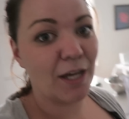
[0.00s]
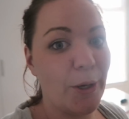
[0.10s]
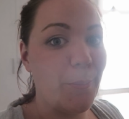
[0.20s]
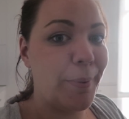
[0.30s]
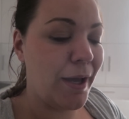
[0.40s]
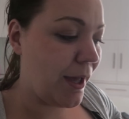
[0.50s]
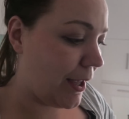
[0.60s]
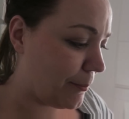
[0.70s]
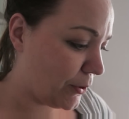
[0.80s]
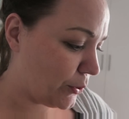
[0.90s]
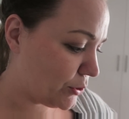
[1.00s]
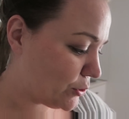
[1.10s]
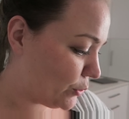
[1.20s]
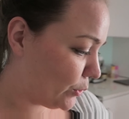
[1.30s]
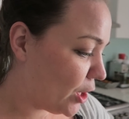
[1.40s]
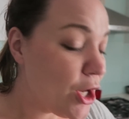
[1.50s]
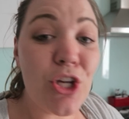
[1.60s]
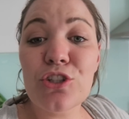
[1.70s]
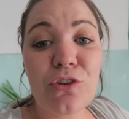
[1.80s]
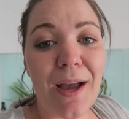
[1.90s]
done but I am going to
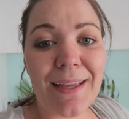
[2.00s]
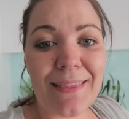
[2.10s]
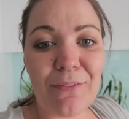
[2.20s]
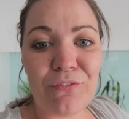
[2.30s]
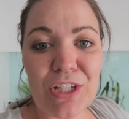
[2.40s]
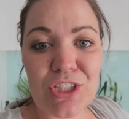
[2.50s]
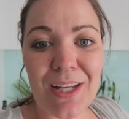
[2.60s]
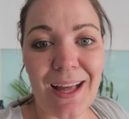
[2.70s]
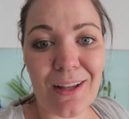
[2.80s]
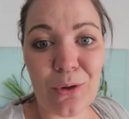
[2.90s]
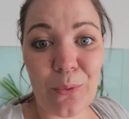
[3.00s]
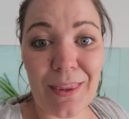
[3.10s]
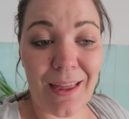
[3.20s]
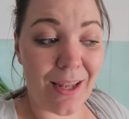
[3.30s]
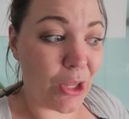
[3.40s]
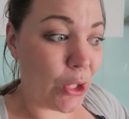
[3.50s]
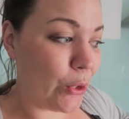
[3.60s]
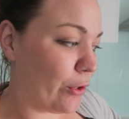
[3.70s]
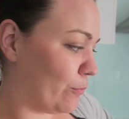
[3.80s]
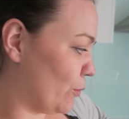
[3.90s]
try and get them finished tonight uh, along with a
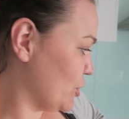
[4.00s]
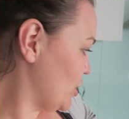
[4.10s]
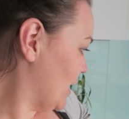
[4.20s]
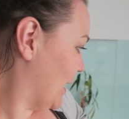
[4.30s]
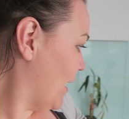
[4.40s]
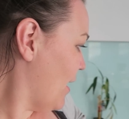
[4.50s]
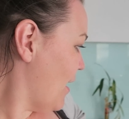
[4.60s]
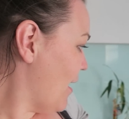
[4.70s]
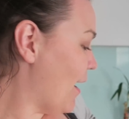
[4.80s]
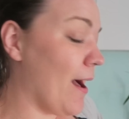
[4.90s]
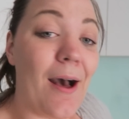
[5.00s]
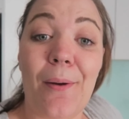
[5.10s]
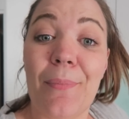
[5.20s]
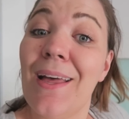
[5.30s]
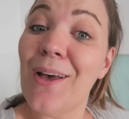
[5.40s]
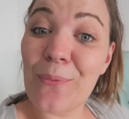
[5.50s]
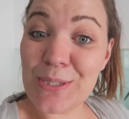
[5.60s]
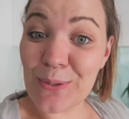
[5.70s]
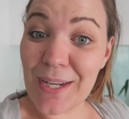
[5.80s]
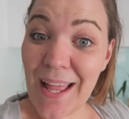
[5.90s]
load of washing um, we
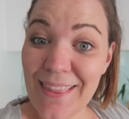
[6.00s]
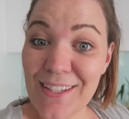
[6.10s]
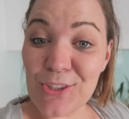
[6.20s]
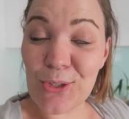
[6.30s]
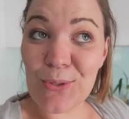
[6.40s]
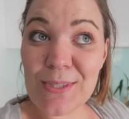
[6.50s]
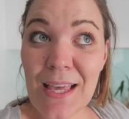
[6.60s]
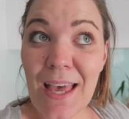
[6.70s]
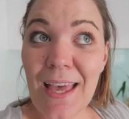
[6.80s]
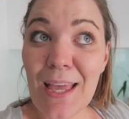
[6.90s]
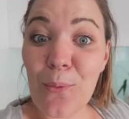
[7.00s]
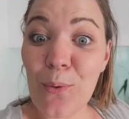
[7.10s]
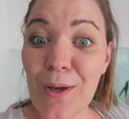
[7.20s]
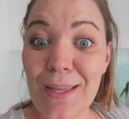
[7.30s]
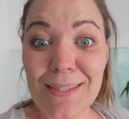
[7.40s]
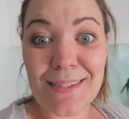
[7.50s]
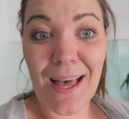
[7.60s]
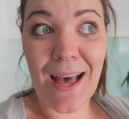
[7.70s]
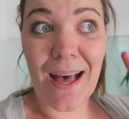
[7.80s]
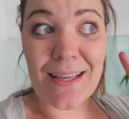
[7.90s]
sorted out the issues. It was
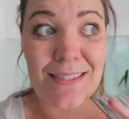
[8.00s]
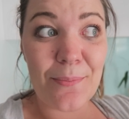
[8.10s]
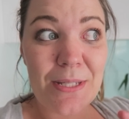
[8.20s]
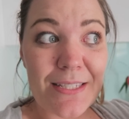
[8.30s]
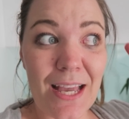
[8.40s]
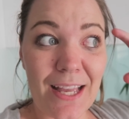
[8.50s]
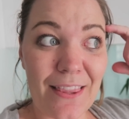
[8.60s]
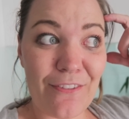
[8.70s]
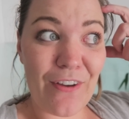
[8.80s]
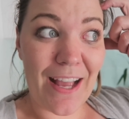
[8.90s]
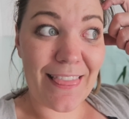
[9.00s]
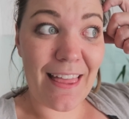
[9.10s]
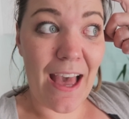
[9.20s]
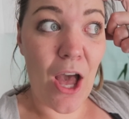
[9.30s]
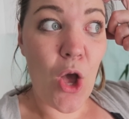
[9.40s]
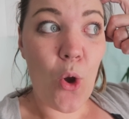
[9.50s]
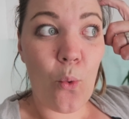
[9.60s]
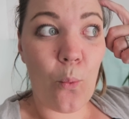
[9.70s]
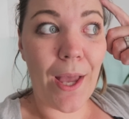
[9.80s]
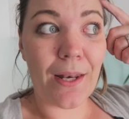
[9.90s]
a septic tank and the fact that
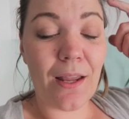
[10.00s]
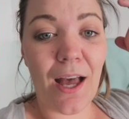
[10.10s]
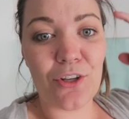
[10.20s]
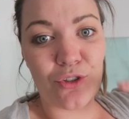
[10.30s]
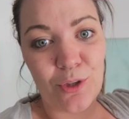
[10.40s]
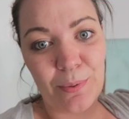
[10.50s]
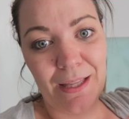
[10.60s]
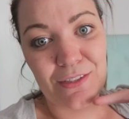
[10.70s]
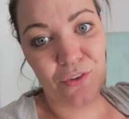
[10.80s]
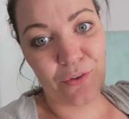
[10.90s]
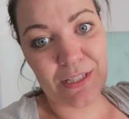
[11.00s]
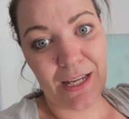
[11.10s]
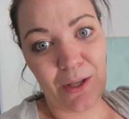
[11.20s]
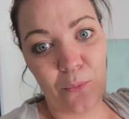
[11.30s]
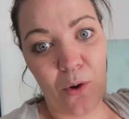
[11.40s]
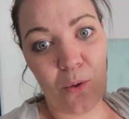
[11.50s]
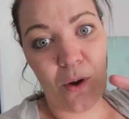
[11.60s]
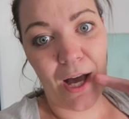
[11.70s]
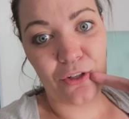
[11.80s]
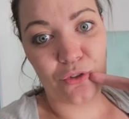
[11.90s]
when I drew the plans for the retaining
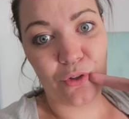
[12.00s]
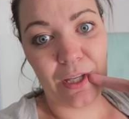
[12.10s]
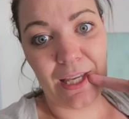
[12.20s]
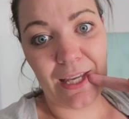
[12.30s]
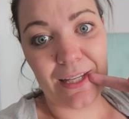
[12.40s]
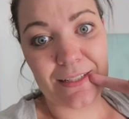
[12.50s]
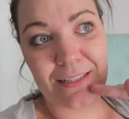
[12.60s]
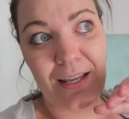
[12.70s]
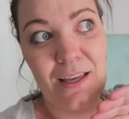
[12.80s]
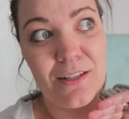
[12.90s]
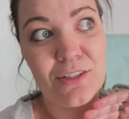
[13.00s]
wall, I drew it